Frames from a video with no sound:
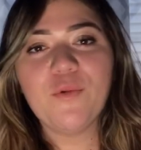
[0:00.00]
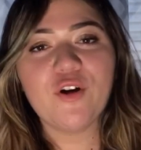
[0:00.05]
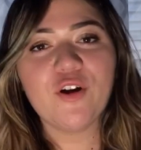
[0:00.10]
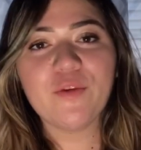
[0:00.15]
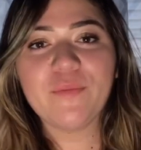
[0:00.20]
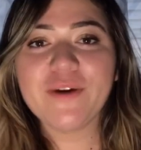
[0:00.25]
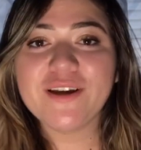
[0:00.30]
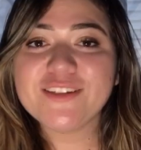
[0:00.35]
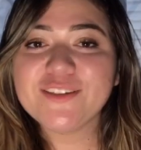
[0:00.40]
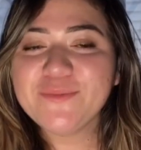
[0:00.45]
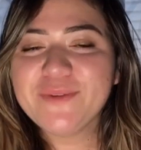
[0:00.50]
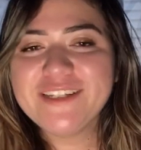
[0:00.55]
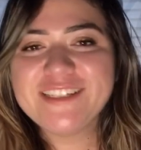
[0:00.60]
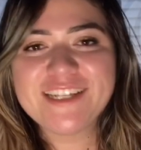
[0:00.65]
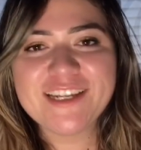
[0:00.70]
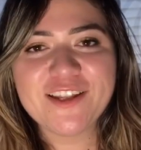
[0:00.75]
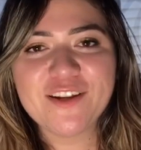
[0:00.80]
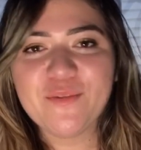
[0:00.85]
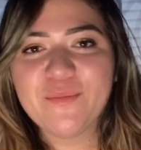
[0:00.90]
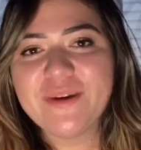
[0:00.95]
welcome back to my
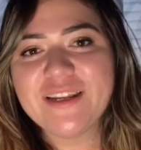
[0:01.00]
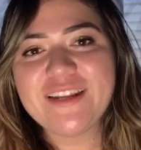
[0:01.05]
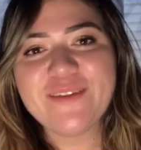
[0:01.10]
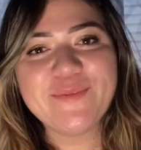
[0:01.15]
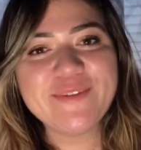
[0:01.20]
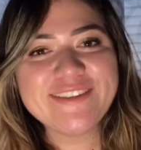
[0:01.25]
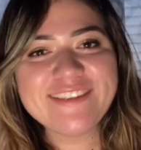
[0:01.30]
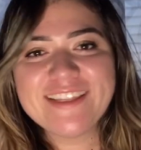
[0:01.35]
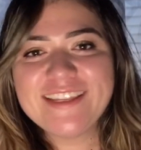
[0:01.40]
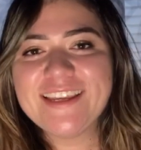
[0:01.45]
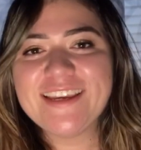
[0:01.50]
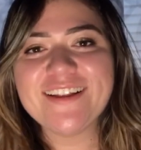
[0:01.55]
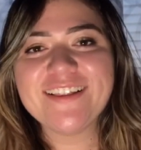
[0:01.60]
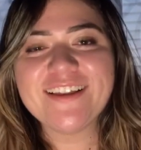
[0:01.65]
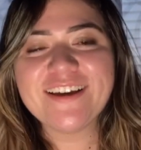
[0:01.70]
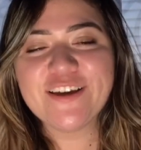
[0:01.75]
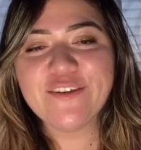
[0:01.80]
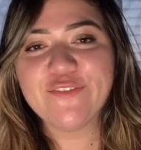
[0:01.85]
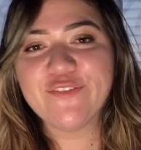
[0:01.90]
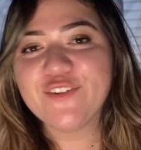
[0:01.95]
channel. My name is
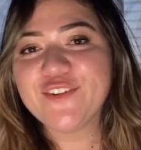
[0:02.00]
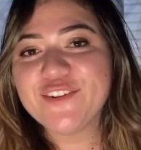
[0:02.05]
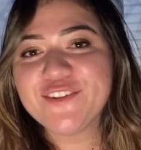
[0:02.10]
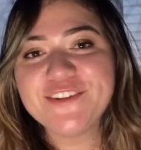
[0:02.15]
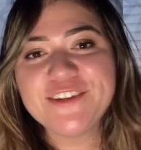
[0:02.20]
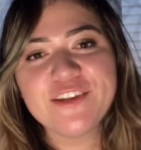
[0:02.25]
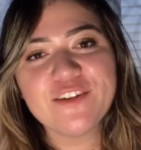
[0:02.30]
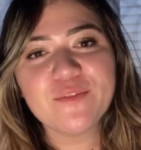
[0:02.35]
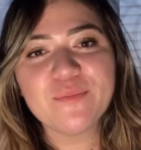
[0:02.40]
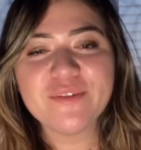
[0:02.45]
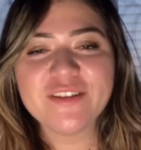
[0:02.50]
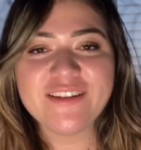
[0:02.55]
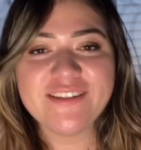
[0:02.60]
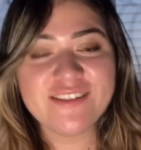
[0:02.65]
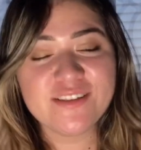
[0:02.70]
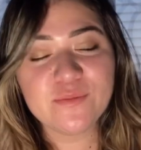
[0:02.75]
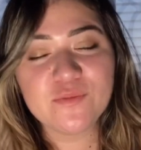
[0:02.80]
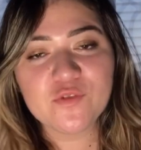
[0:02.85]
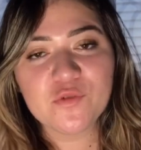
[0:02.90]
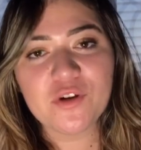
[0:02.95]
Daniela. If you're new here,
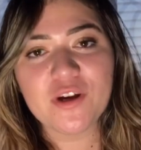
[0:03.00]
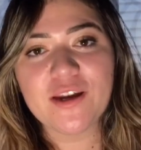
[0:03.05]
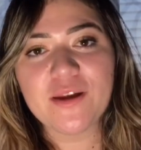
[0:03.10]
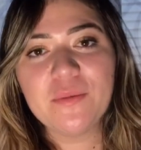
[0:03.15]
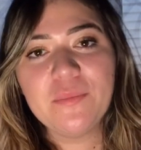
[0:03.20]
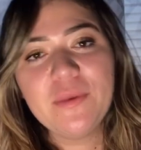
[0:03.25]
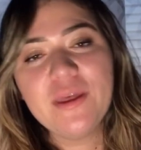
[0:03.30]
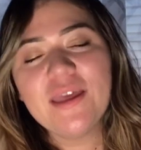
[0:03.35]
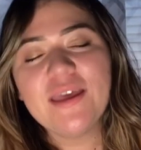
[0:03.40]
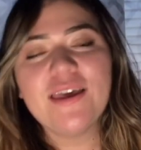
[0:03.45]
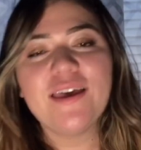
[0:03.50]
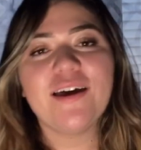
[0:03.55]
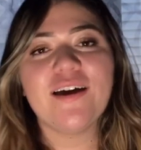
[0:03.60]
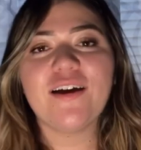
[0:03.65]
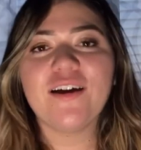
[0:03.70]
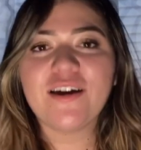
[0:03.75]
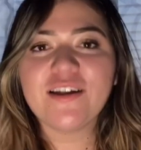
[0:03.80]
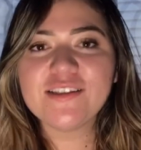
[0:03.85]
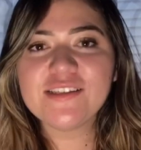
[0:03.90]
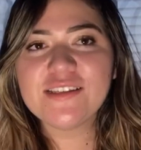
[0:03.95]
please subscribe.
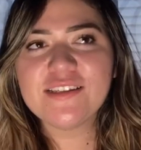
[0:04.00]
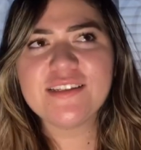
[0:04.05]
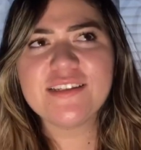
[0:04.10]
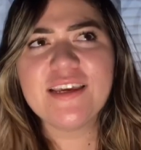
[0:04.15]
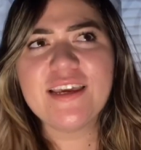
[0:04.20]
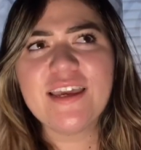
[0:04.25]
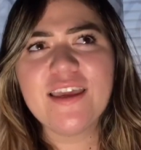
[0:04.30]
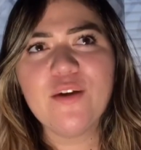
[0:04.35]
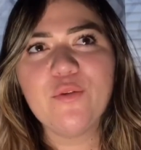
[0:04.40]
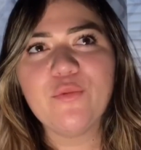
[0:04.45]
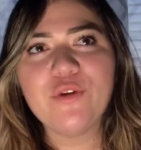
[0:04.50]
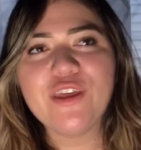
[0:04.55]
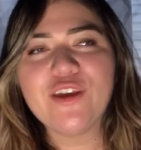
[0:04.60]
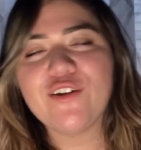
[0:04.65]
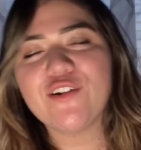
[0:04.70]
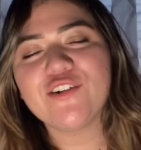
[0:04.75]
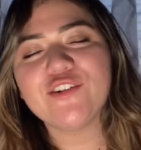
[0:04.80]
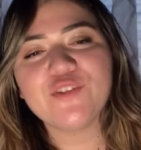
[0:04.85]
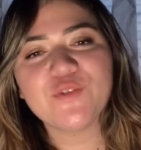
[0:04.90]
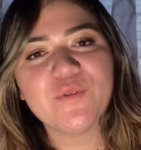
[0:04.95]
Today we
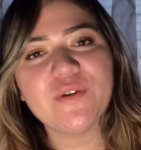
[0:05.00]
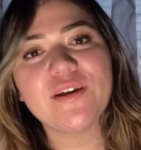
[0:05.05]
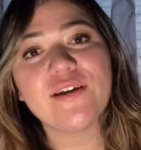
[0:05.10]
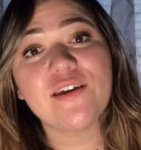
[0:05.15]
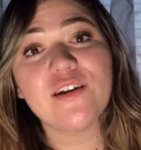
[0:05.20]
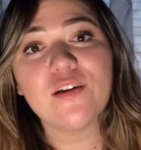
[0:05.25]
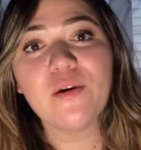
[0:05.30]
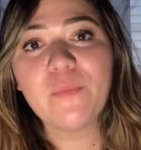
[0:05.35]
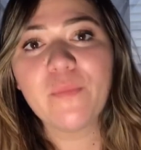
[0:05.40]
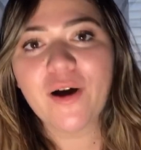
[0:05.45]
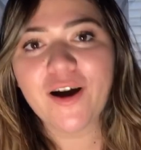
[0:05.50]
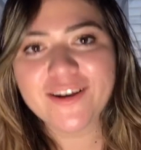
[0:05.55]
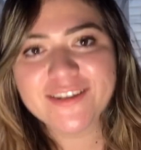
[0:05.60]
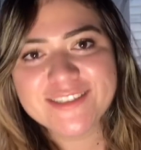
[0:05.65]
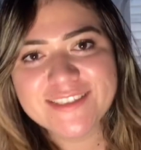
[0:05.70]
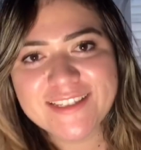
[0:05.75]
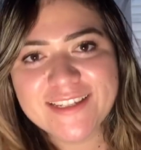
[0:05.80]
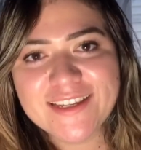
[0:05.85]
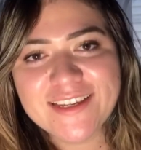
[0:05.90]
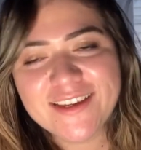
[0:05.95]
are doing an
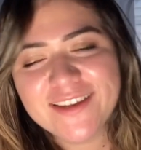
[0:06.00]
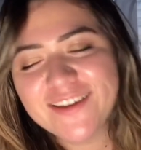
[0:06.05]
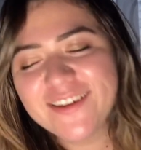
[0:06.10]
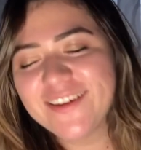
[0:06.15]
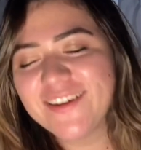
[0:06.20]
unboxing.